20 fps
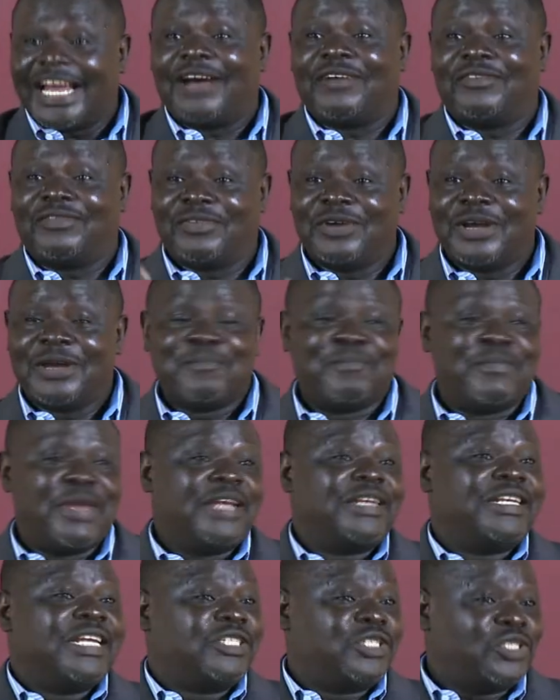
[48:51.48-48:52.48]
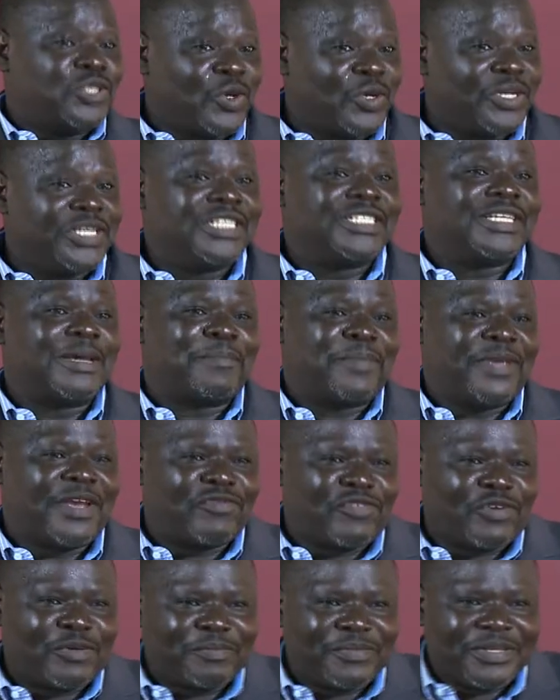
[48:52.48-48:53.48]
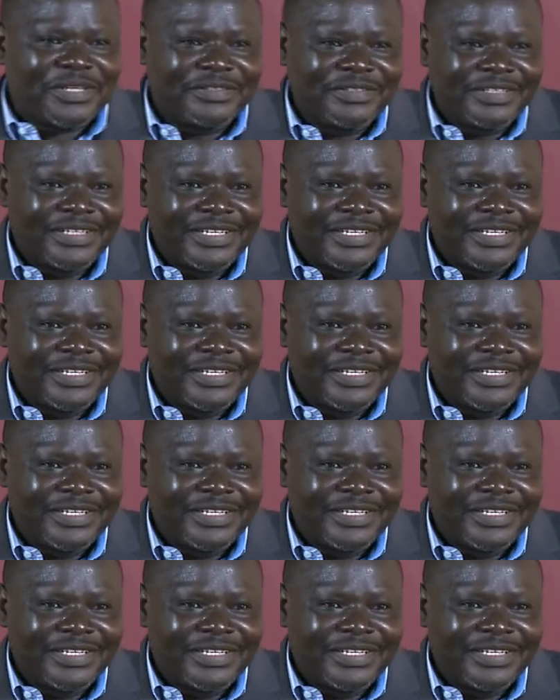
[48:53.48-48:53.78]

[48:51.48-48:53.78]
have made the joy disappear from me.